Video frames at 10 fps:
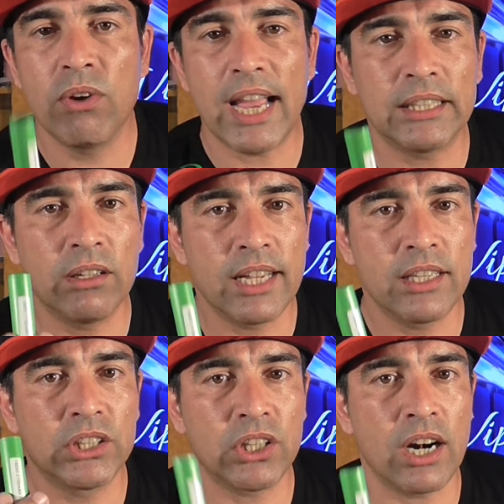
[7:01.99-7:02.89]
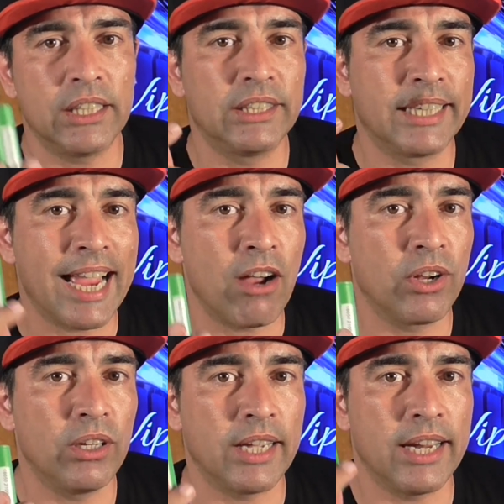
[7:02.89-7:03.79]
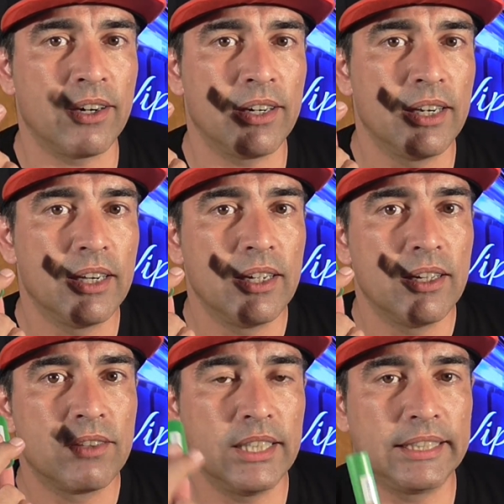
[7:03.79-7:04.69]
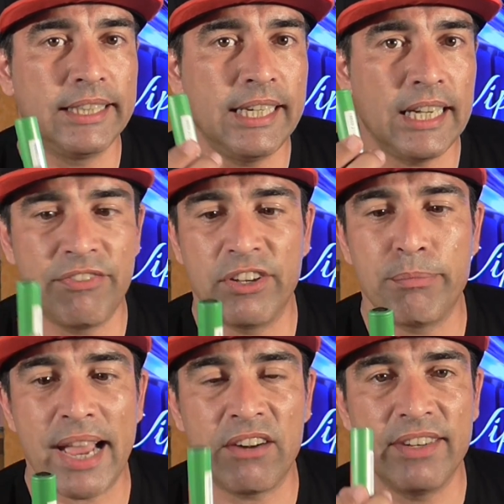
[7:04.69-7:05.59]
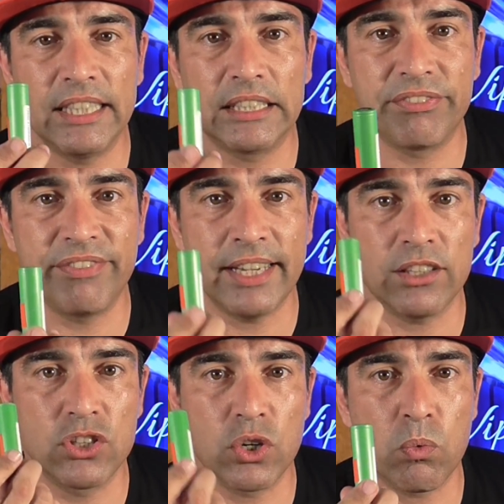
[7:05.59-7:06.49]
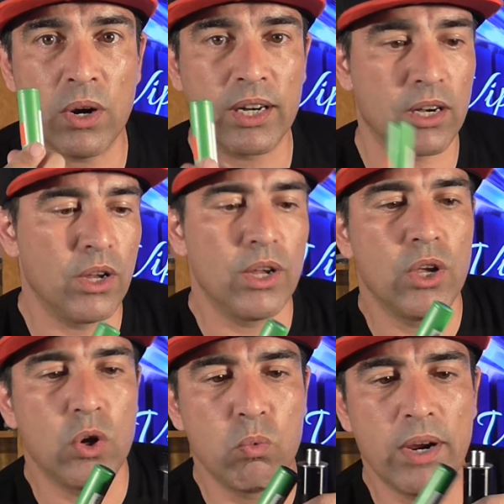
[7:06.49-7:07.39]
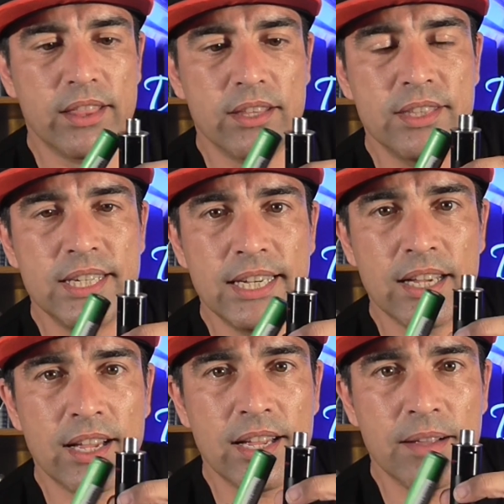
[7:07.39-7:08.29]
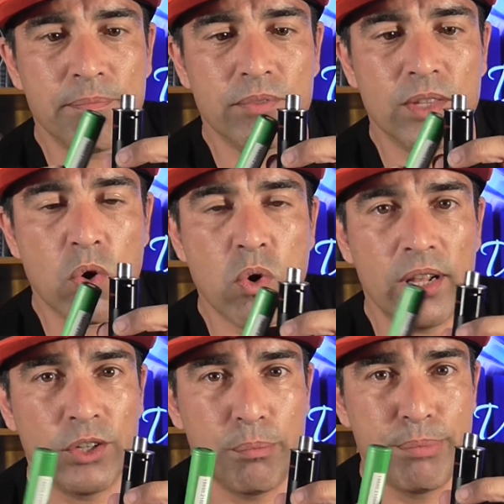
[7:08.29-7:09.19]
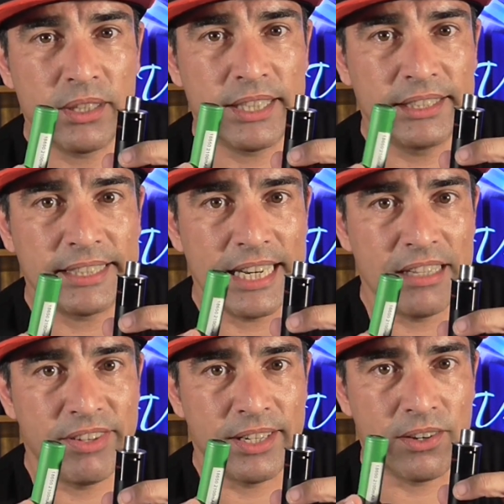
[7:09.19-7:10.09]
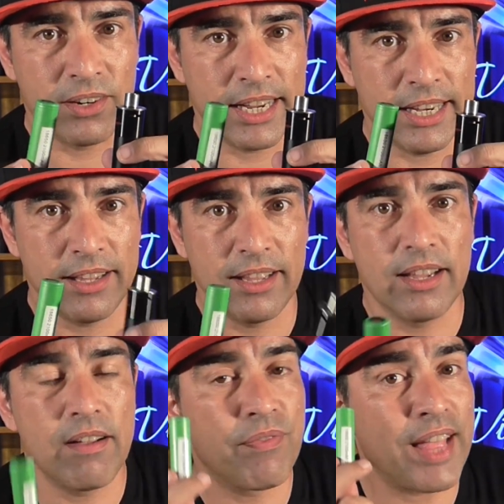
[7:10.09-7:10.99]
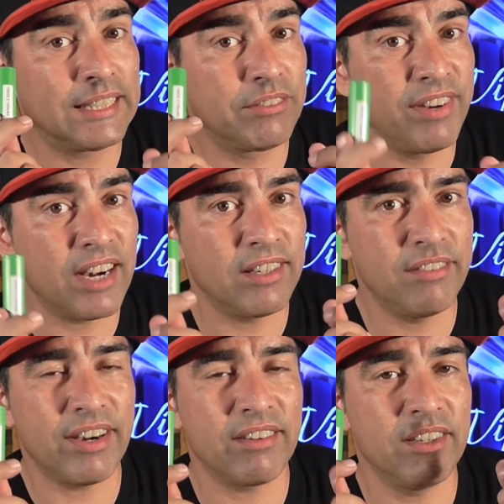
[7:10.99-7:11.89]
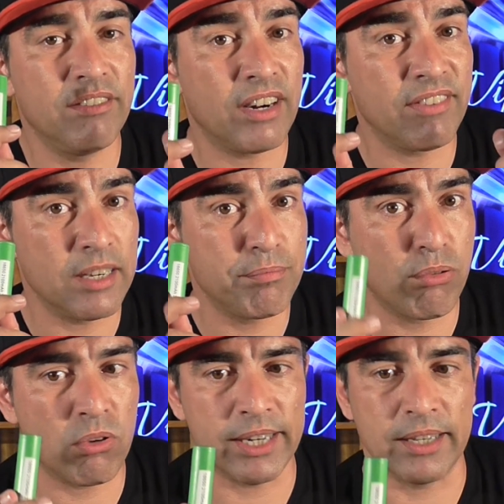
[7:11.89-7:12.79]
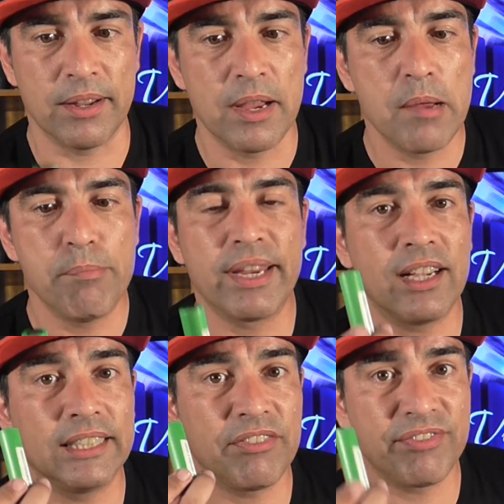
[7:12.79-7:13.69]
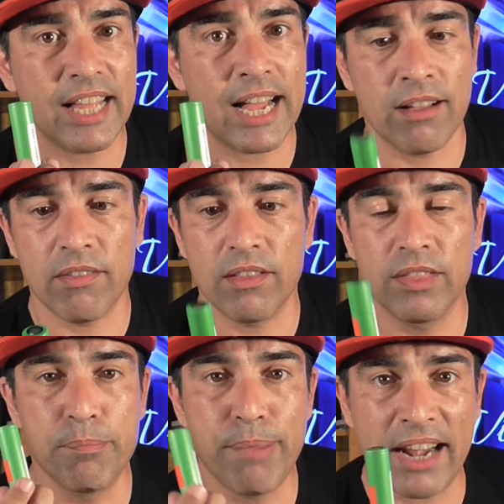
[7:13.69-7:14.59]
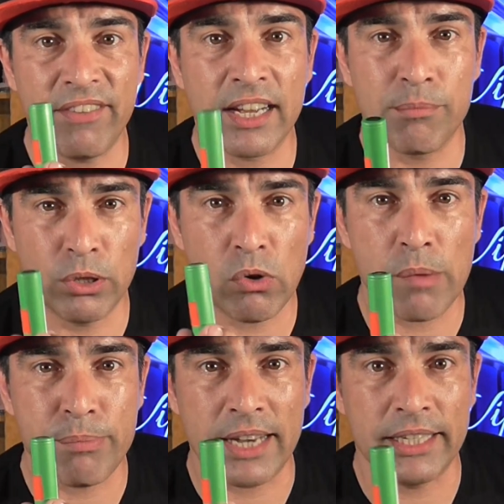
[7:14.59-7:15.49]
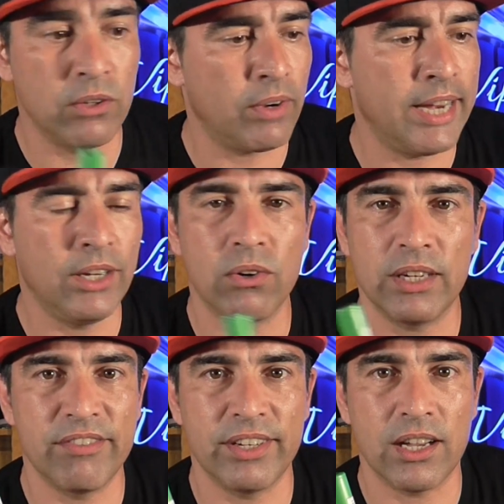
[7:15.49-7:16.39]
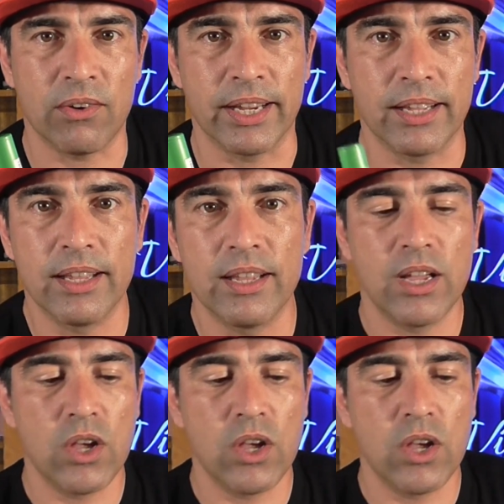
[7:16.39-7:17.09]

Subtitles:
you guys look at the charts, the calculator, to see if your battery is fit to work with the coil you built inside of it, okay? That's very, very, very important, because if not, the battery can blow up on you and you don't even know it.